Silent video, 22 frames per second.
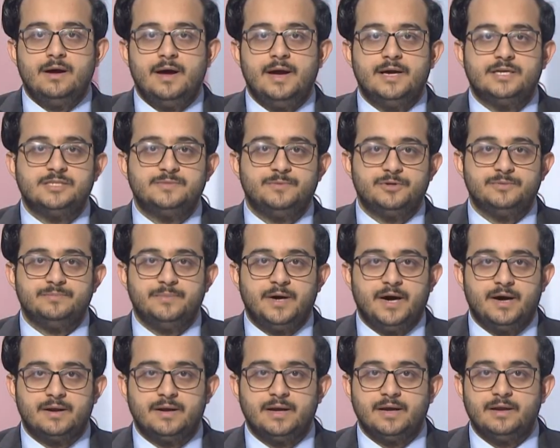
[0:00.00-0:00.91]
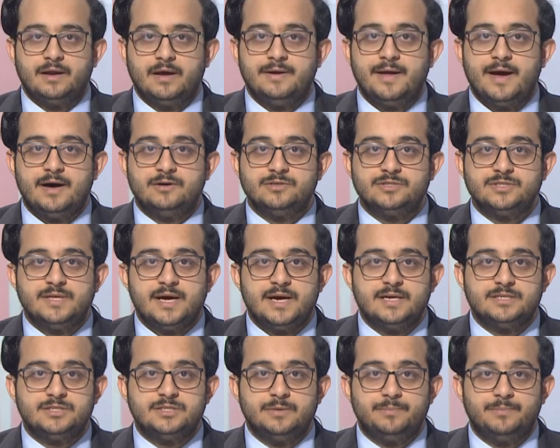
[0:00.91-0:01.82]
Export Bahrain announced
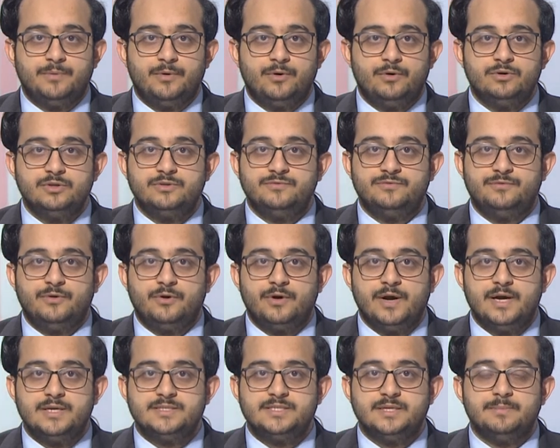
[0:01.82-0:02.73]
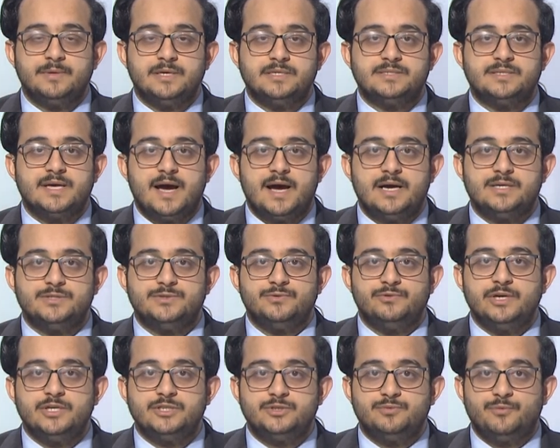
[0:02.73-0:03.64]
that support for SMEs has
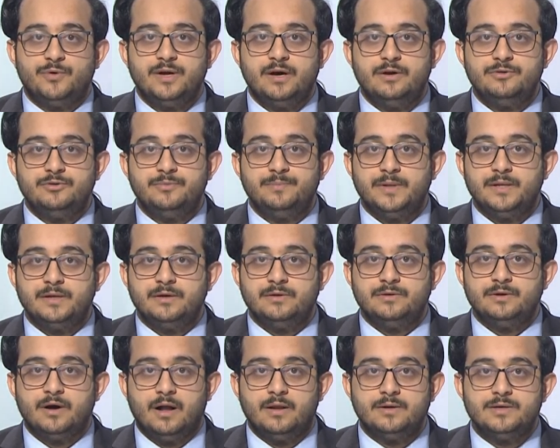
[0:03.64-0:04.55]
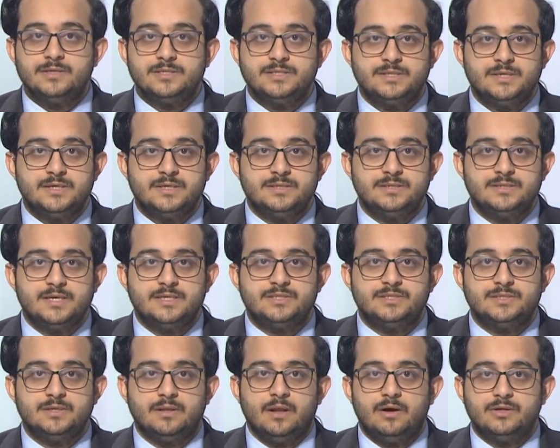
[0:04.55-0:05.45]
reached $100 million since
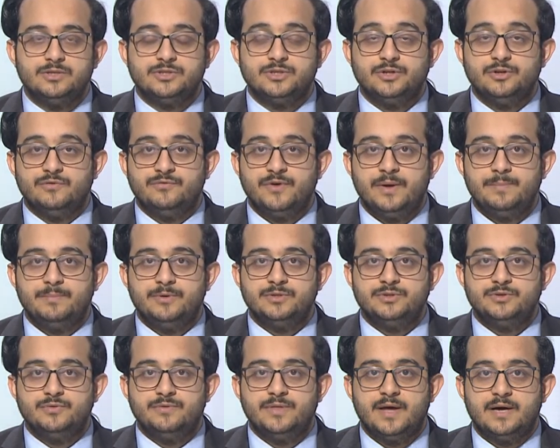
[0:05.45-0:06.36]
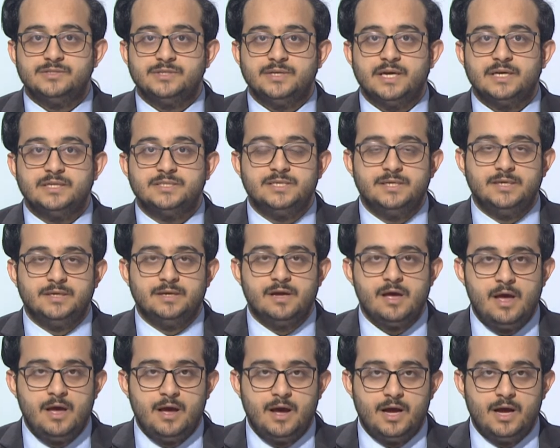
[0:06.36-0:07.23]
its launch in November 2018